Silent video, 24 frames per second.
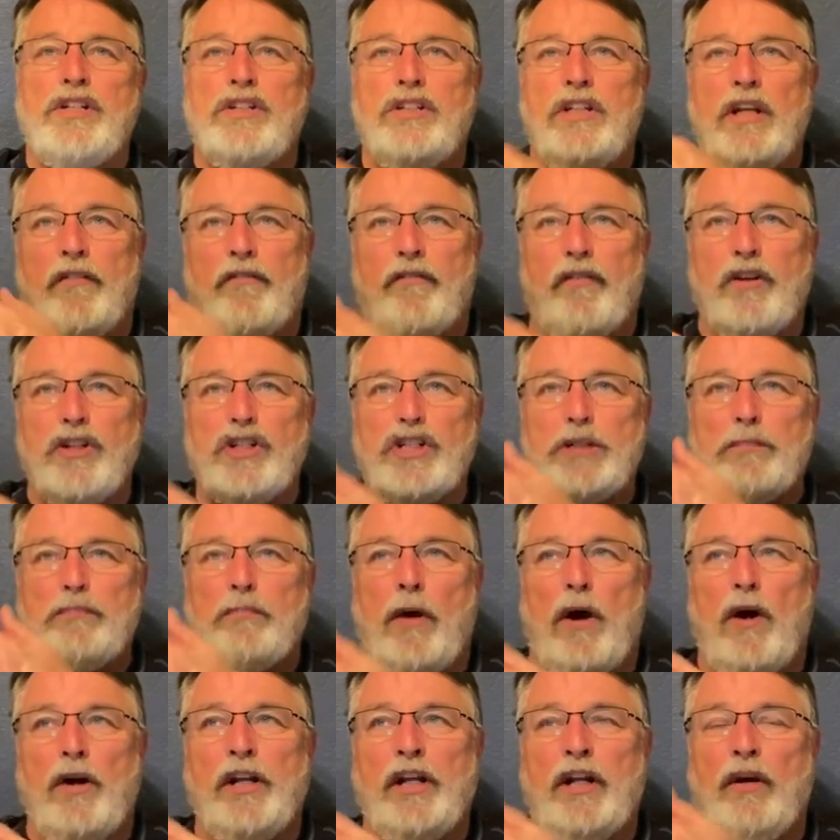different
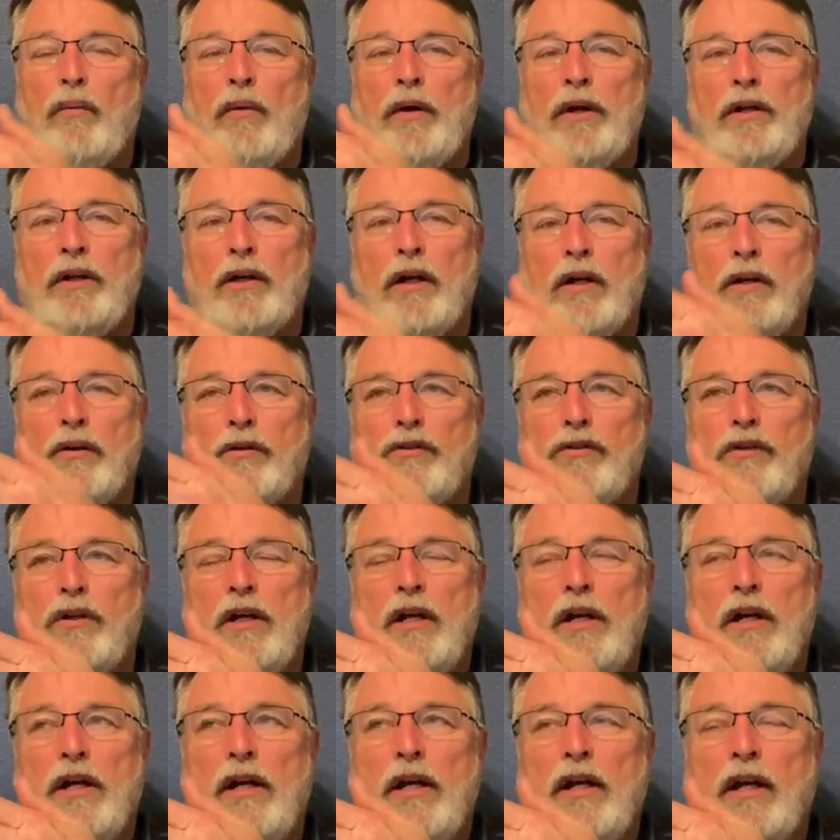spawning
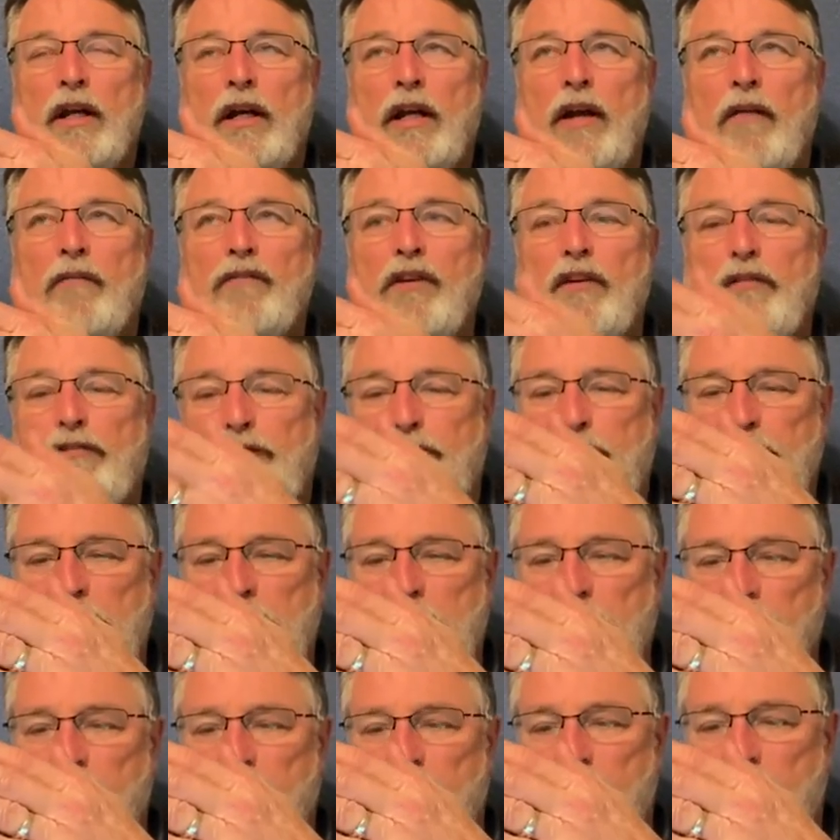windows give the
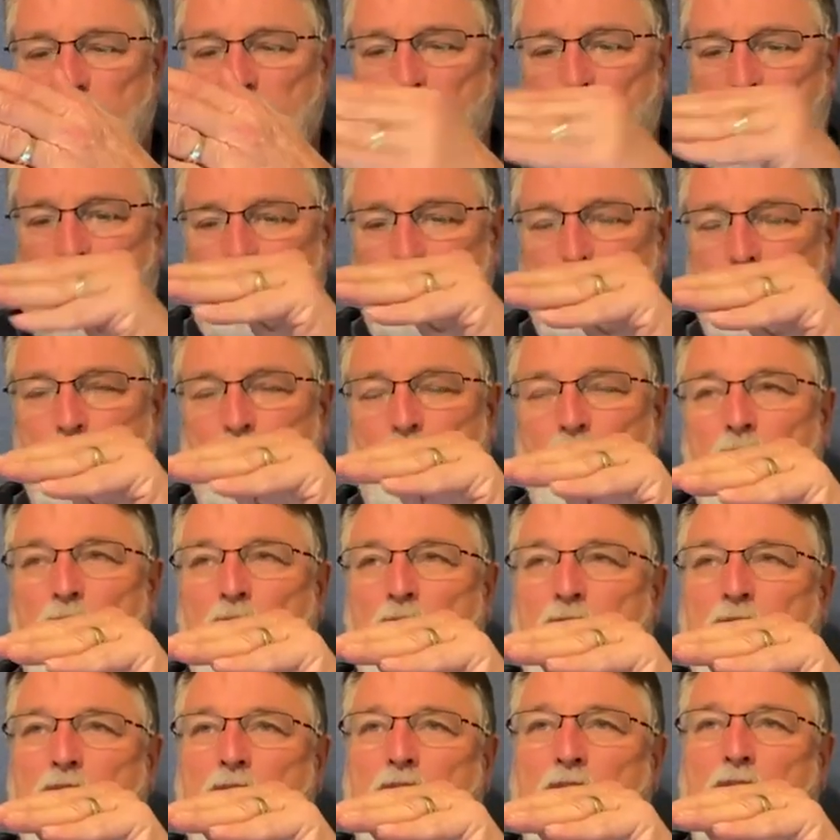fish the
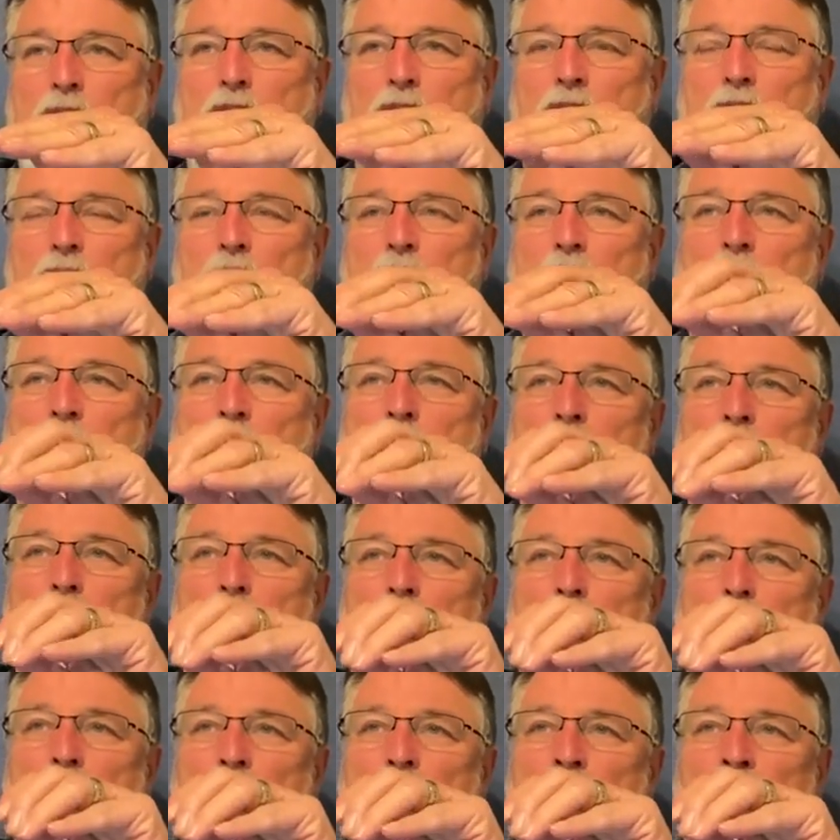opportunity
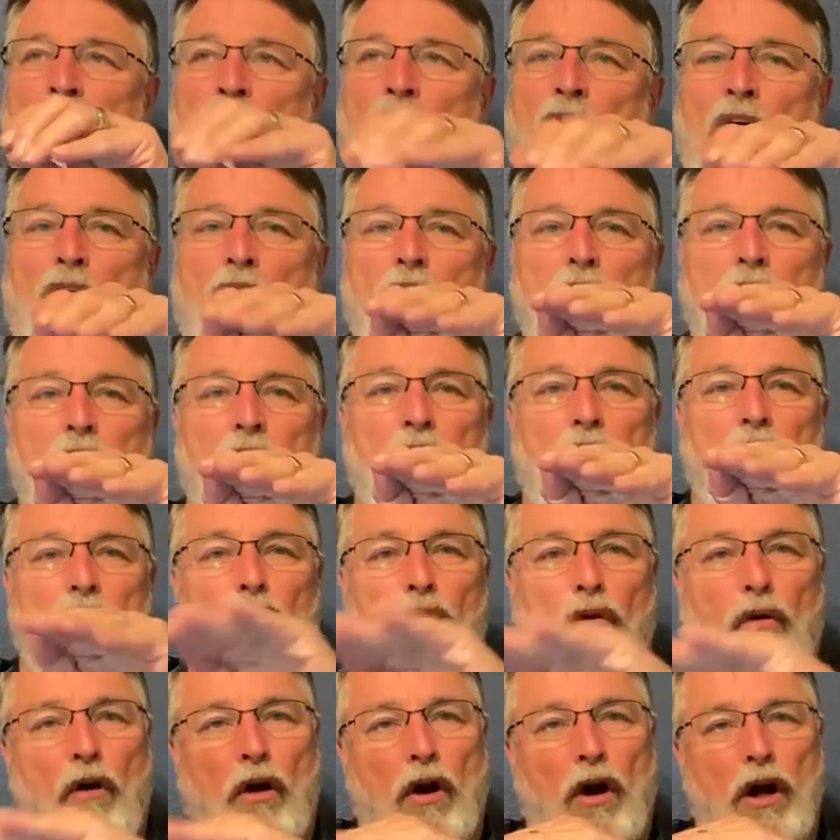to not
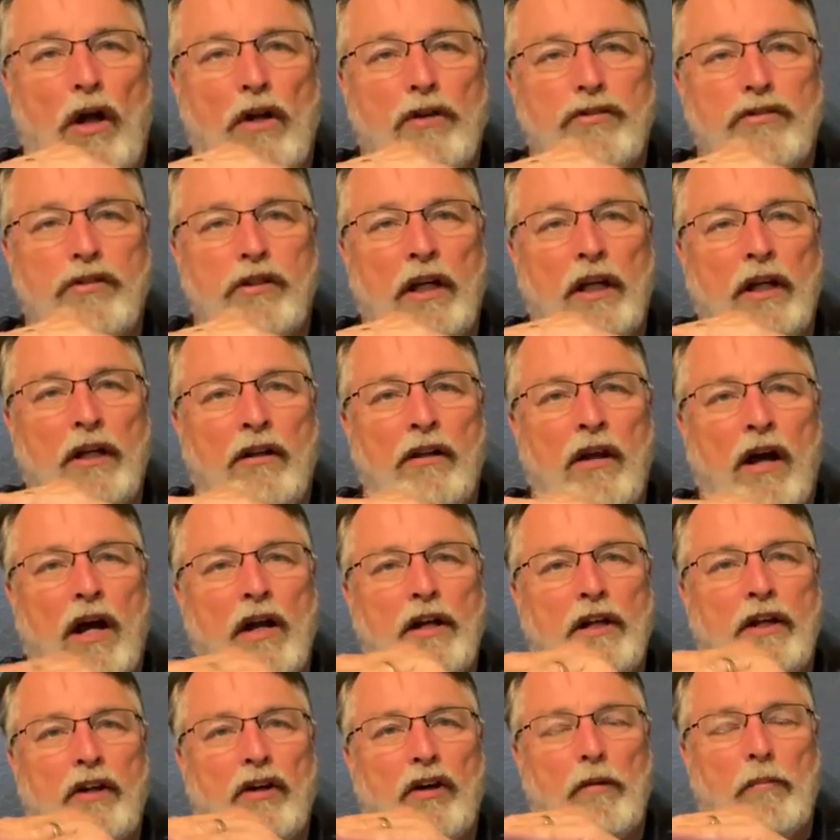cross and
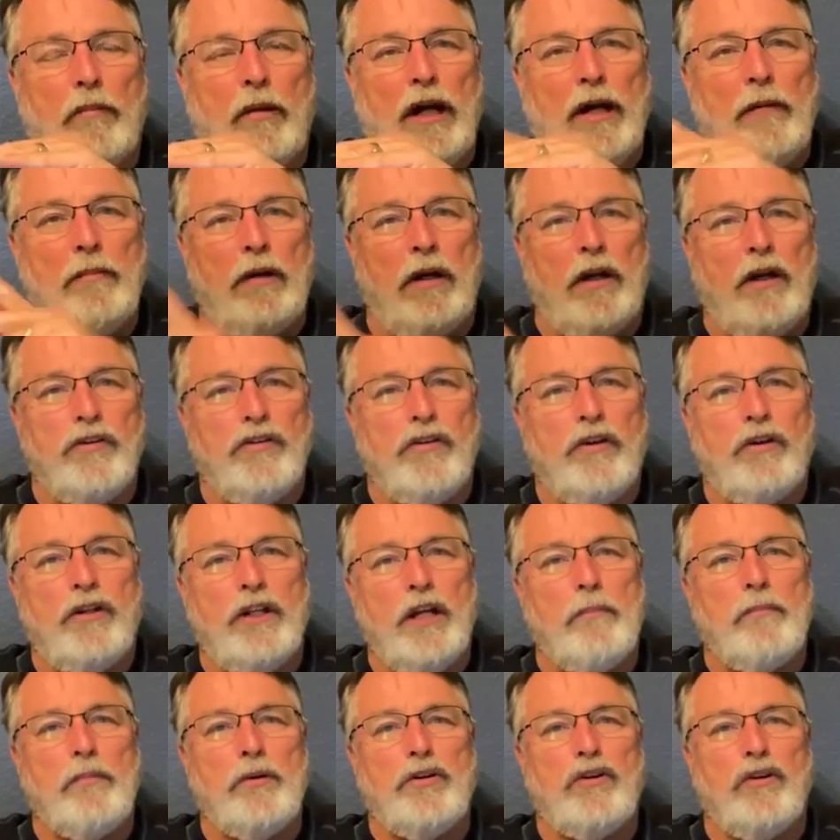not interbreed because their
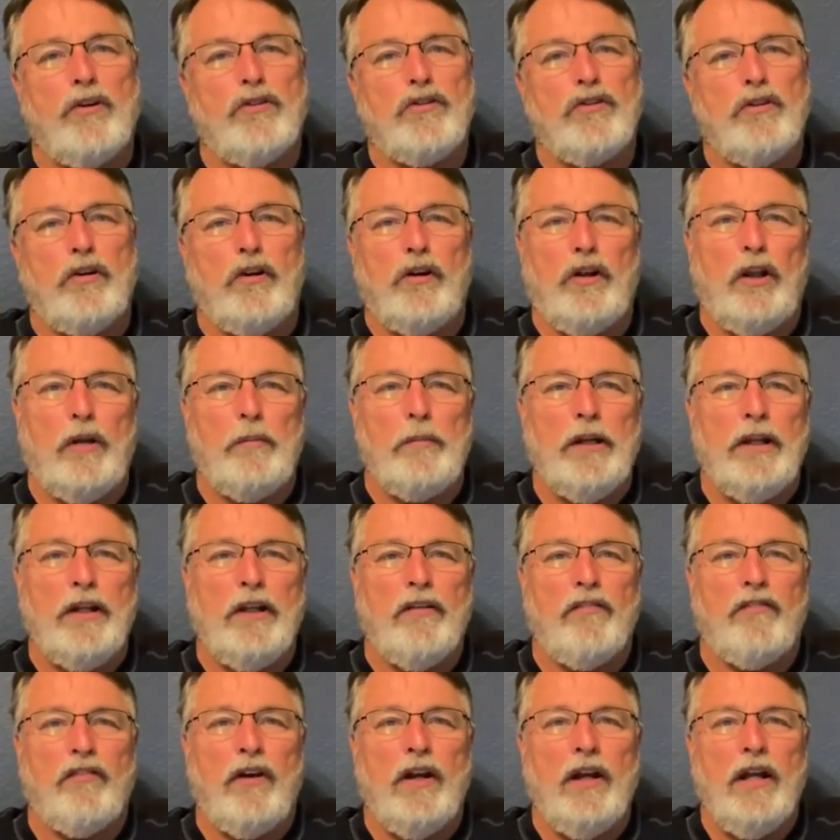temperatures are a little bit
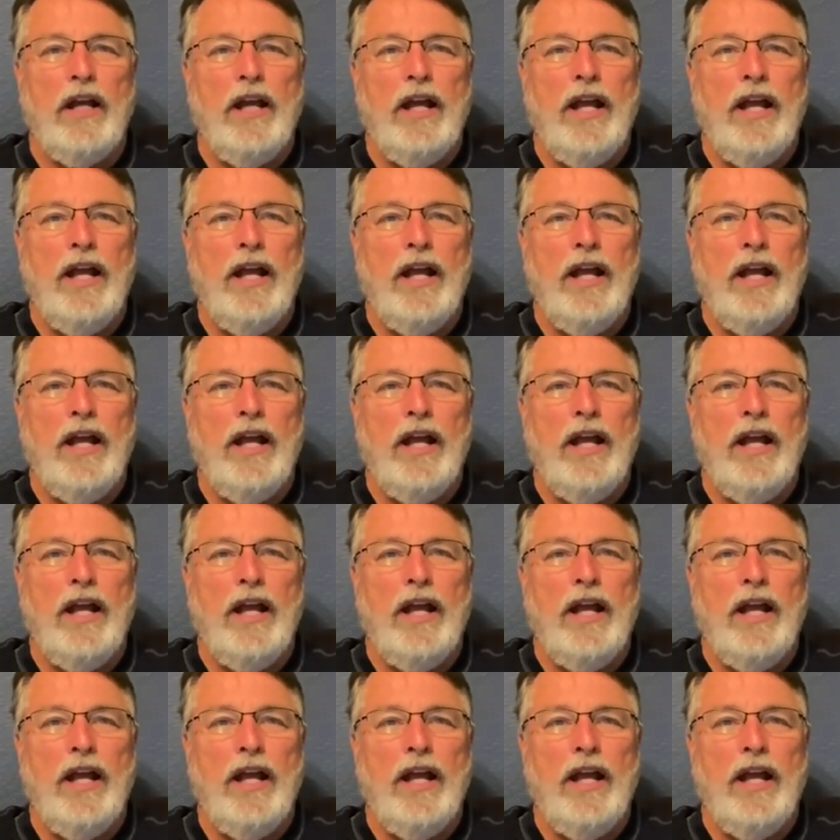different.